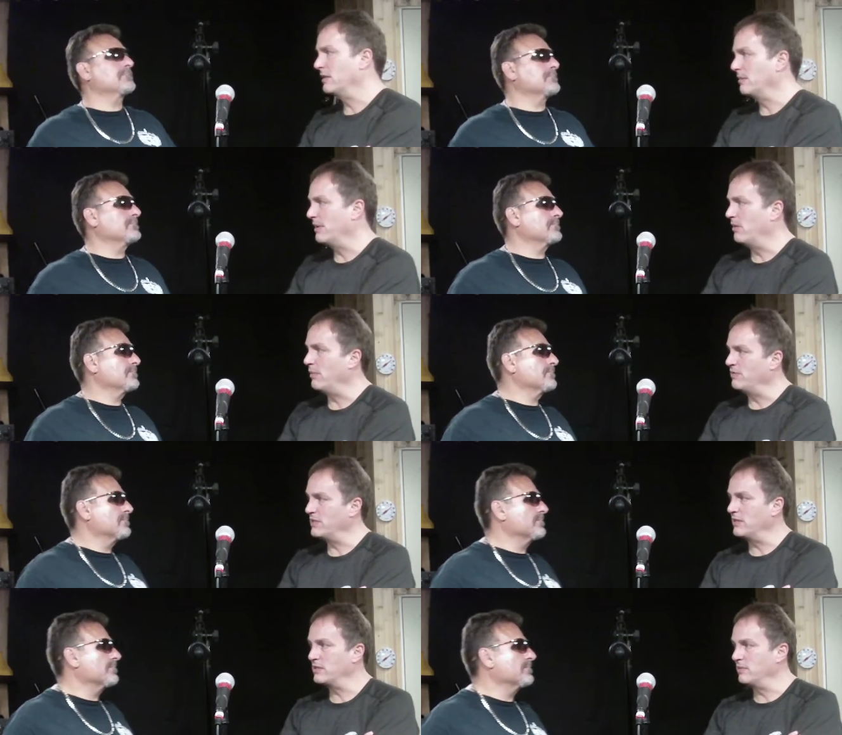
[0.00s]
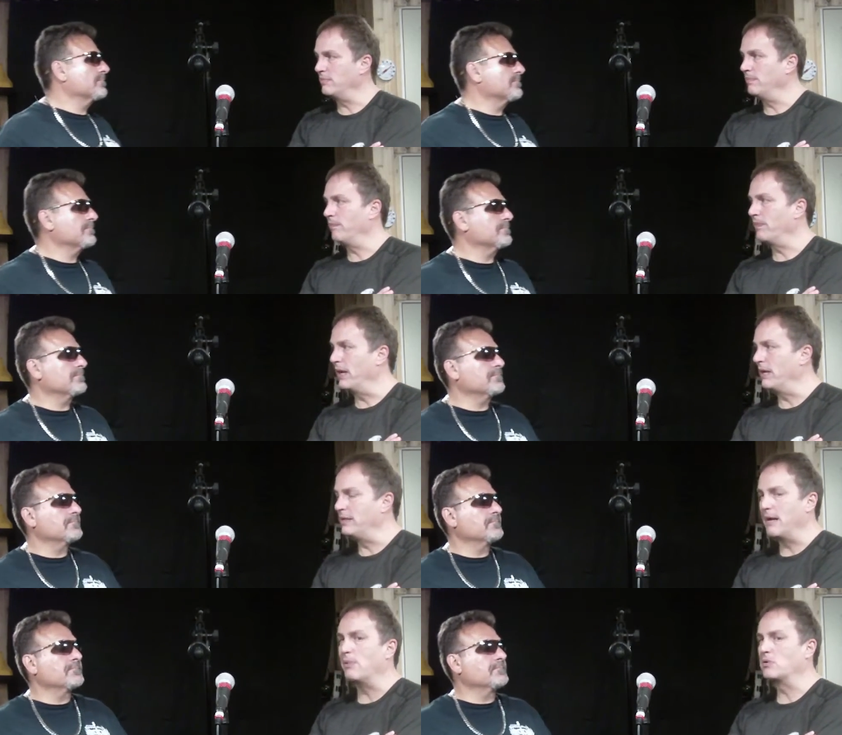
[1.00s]
Speaker 1: come out. We've sent some uh,
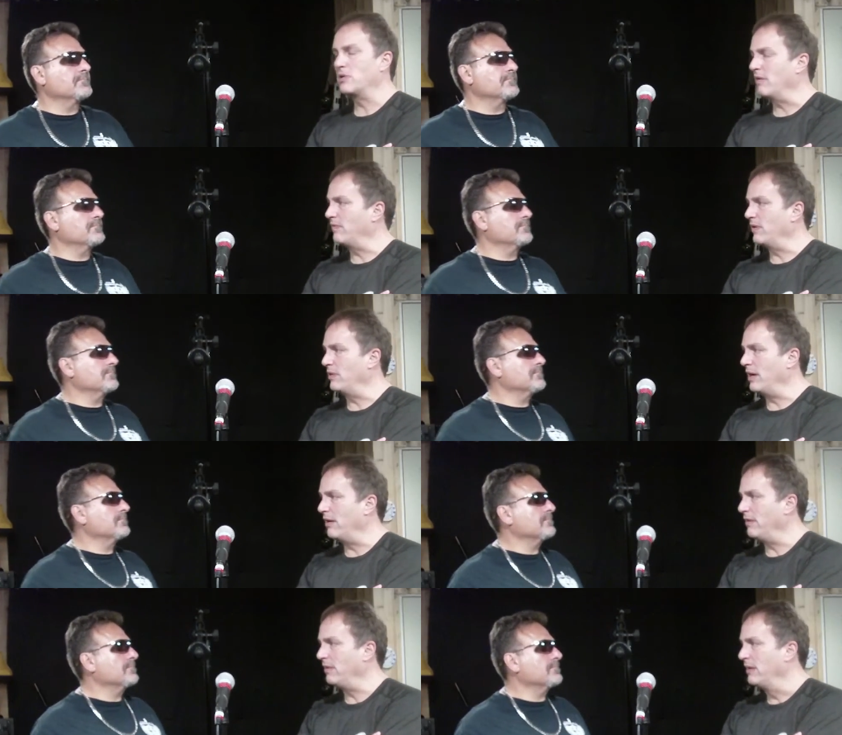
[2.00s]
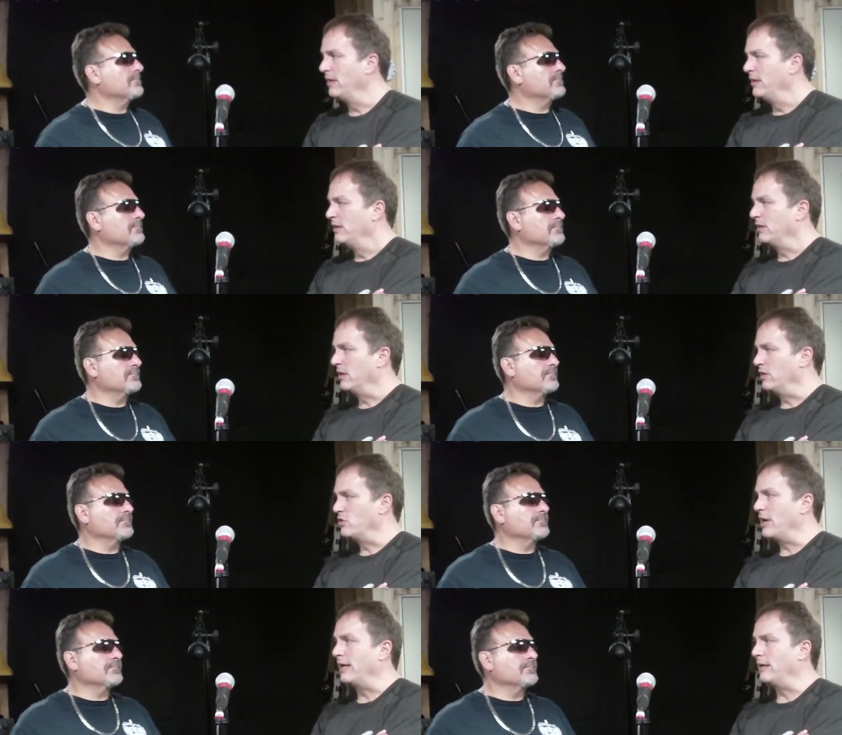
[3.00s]
demo stuff out there. And, going to
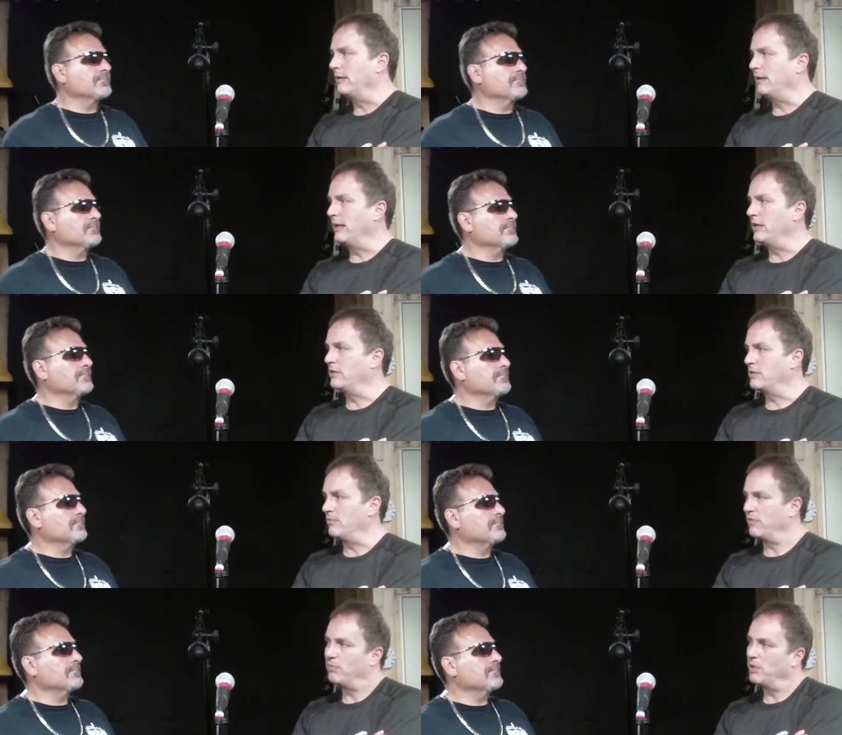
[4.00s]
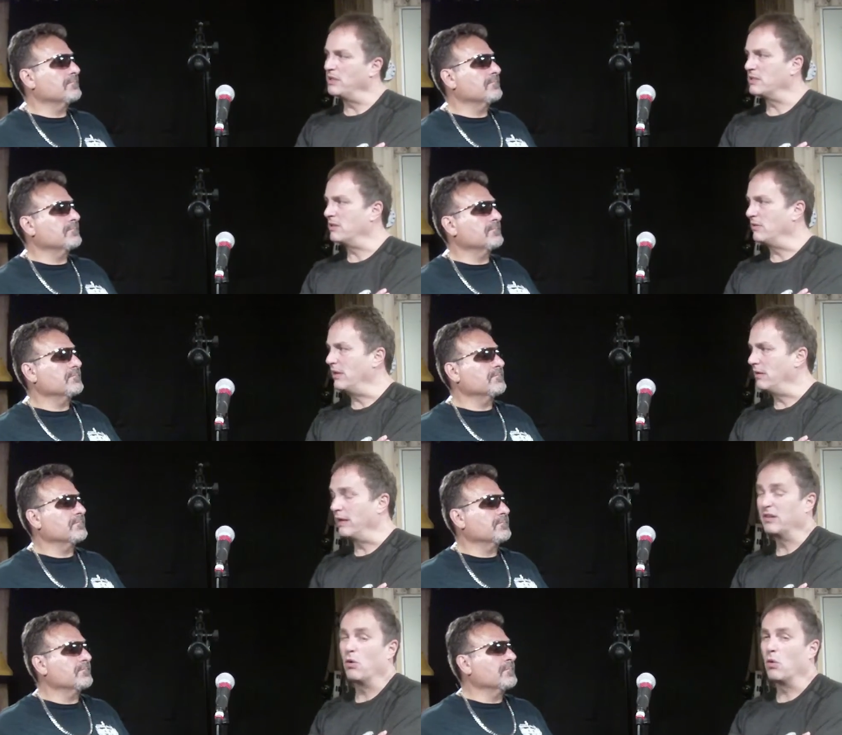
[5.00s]
try and get into some different places up there,
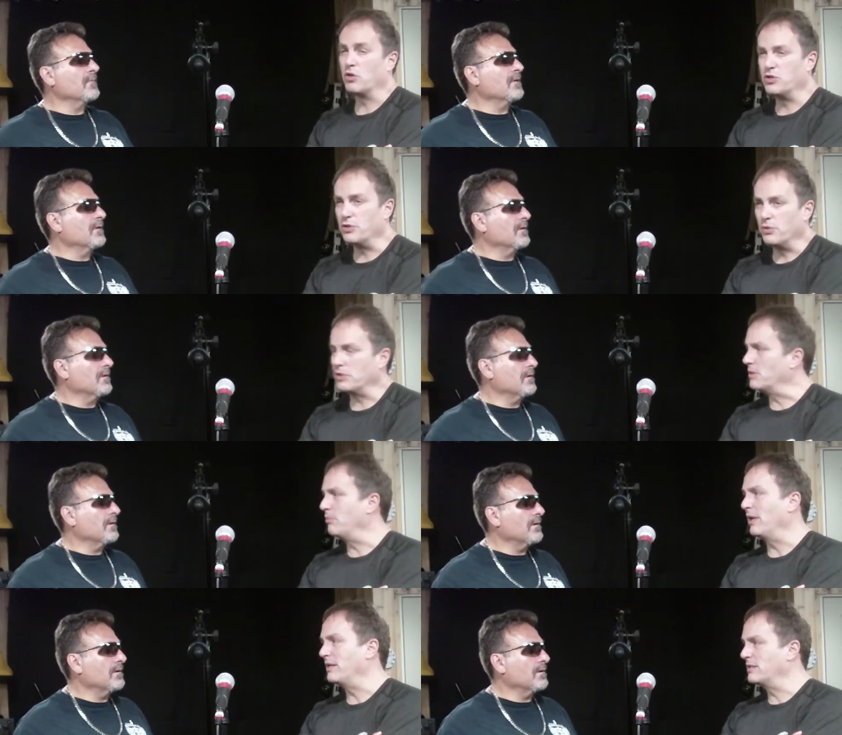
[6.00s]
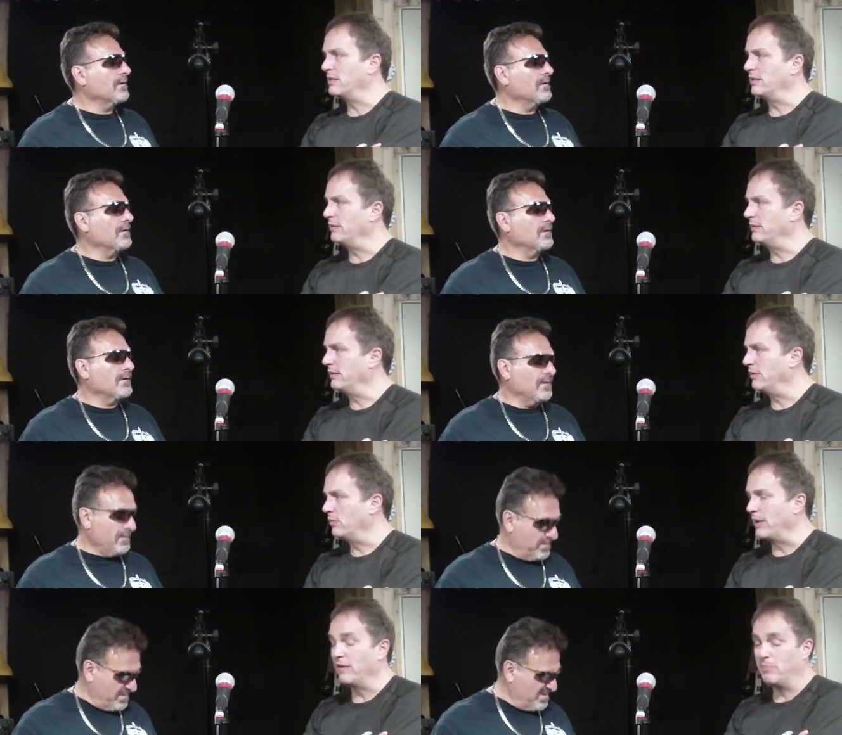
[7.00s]
like the Horseshoe or someplace, uh, you know,
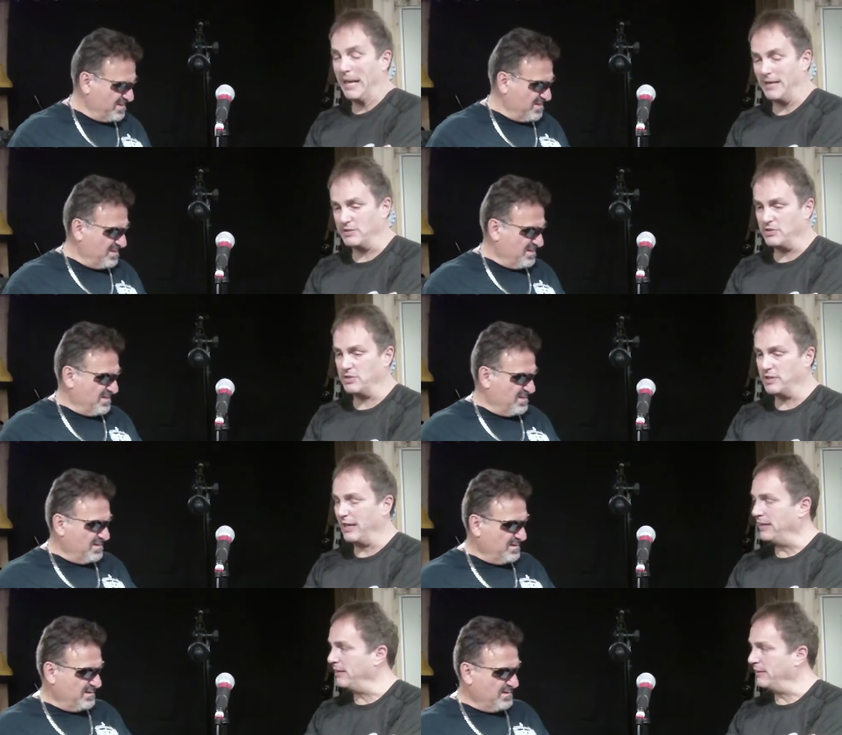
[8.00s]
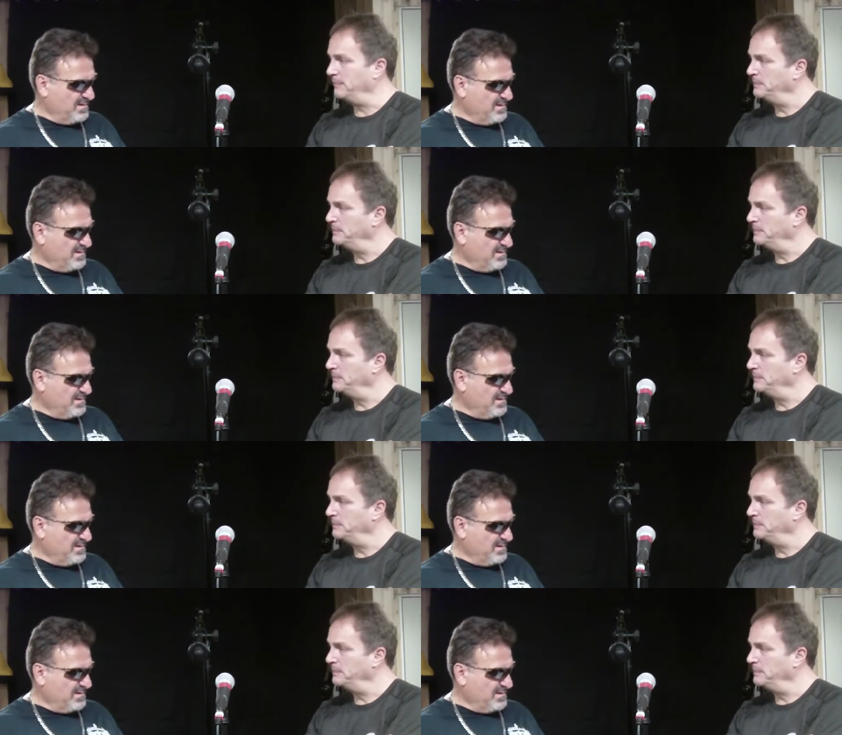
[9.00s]
rite of passage in Canada.